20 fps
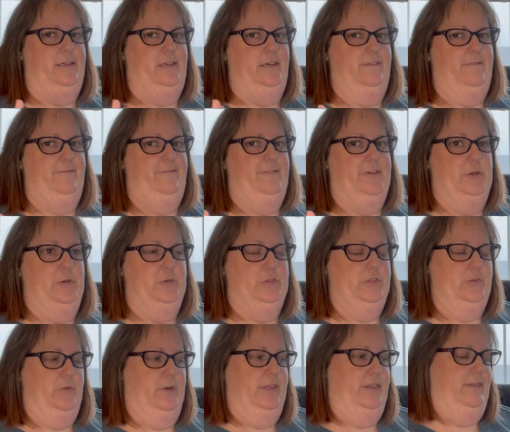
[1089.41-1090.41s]

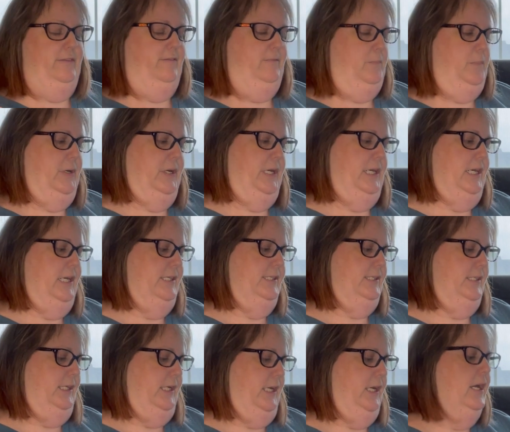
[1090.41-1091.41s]
confused with pretty
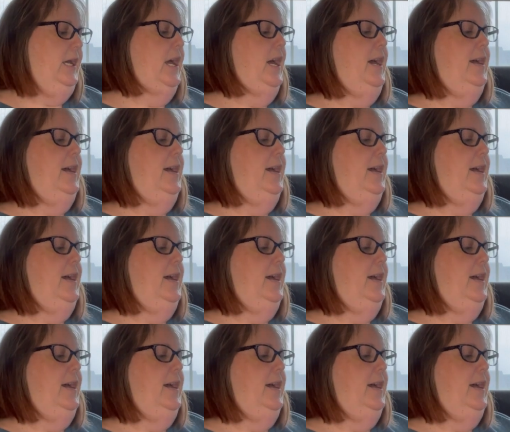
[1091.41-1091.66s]
easily,